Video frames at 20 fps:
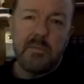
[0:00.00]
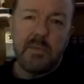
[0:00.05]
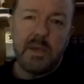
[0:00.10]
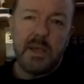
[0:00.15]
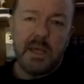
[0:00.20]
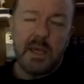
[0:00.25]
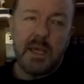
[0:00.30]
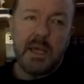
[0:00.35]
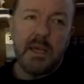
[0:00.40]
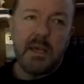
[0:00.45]

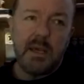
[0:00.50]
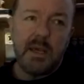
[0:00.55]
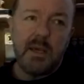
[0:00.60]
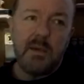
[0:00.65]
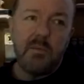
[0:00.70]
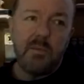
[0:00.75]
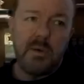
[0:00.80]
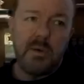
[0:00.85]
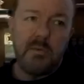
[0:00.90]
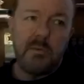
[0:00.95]

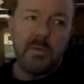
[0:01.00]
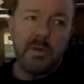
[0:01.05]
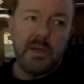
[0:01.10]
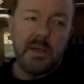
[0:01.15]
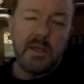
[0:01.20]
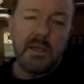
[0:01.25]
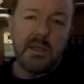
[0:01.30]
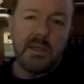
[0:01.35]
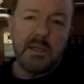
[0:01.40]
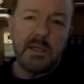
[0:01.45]
it will
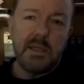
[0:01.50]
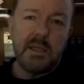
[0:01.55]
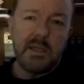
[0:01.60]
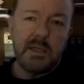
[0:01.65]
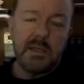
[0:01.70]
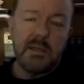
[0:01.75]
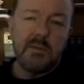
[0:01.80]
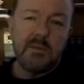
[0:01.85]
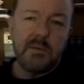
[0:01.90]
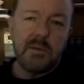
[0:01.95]
be
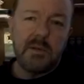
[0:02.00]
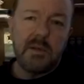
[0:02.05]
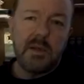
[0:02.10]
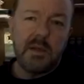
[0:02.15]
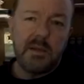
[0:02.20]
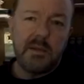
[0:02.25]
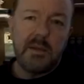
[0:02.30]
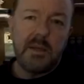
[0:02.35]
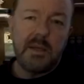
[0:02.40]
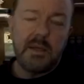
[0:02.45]

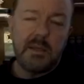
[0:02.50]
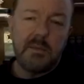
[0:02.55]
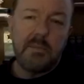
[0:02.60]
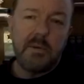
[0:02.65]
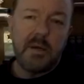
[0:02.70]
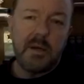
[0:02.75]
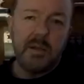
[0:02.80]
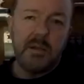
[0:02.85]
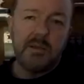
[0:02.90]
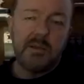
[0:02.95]
a thing of the
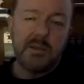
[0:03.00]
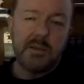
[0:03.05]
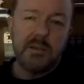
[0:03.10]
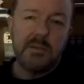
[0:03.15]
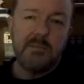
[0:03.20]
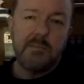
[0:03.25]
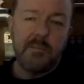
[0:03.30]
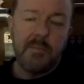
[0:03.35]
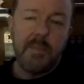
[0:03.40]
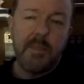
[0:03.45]
past.
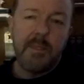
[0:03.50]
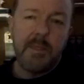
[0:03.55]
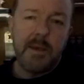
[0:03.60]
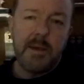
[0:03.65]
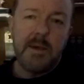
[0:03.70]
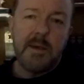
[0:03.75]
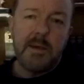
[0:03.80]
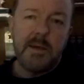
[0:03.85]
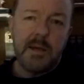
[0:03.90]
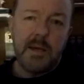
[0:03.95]

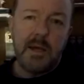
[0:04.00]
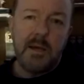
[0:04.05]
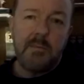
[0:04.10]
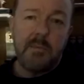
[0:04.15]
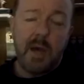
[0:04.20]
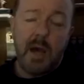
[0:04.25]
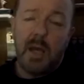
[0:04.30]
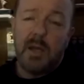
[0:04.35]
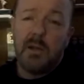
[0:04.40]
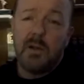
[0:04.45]

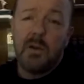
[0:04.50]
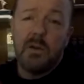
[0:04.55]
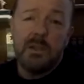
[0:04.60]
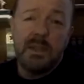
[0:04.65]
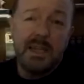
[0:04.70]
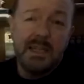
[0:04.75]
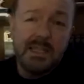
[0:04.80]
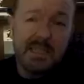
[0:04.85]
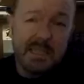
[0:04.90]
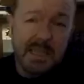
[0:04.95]
And of course,
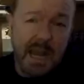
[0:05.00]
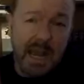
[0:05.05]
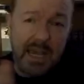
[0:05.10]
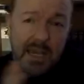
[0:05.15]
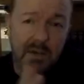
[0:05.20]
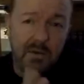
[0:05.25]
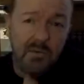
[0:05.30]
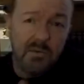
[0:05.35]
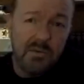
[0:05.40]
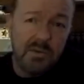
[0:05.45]
there's
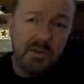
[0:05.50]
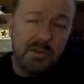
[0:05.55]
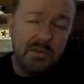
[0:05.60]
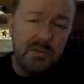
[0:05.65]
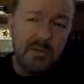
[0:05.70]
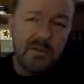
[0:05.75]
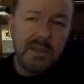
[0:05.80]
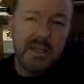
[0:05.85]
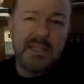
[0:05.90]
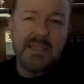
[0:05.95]

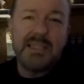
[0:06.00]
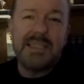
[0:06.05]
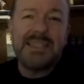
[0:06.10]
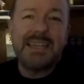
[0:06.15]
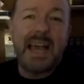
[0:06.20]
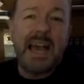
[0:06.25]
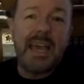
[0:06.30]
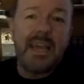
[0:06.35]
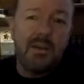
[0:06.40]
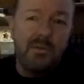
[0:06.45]
scales. There's
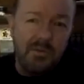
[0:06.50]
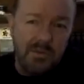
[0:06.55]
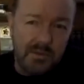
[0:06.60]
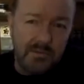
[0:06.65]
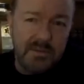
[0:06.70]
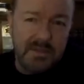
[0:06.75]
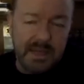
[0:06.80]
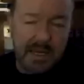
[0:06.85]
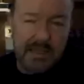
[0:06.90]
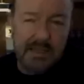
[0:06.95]
scales of
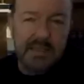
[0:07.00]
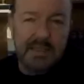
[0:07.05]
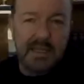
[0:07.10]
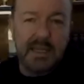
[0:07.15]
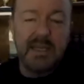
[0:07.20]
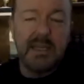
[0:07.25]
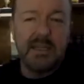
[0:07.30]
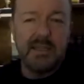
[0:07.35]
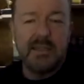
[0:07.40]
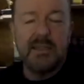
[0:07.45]

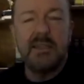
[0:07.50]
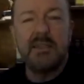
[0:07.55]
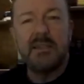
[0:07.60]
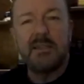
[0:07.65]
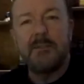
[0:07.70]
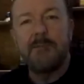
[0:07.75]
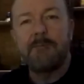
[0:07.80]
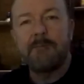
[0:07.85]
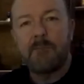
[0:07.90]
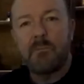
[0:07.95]
testing.
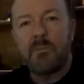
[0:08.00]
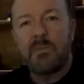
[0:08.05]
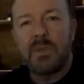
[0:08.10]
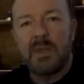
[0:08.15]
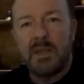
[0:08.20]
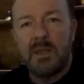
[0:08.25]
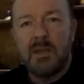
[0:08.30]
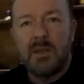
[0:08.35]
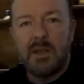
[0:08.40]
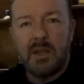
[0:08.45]

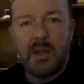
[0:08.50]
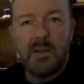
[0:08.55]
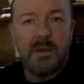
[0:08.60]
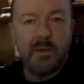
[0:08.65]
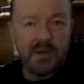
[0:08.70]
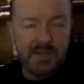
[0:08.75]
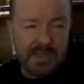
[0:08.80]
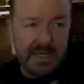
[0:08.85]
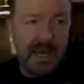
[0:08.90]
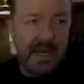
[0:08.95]
There
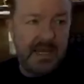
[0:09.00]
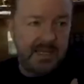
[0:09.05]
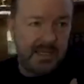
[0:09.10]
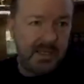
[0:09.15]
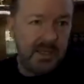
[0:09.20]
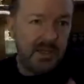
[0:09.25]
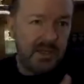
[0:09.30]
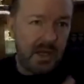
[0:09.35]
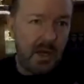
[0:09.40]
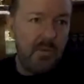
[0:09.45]
are tests
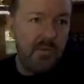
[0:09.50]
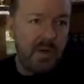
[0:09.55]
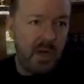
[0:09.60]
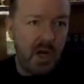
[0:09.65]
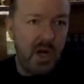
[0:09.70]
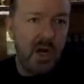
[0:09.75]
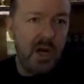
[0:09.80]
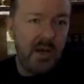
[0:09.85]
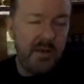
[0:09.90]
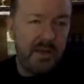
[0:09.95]
that don't
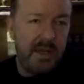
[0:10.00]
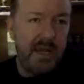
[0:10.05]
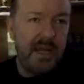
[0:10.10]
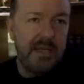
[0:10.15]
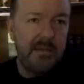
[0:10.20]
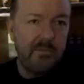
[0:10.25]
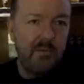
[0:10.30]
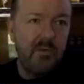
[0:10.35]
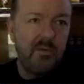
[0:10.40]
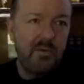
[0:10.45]
hurt the
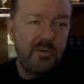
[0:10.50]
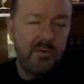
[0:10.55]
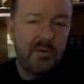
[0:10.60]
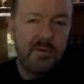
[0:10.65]
animal,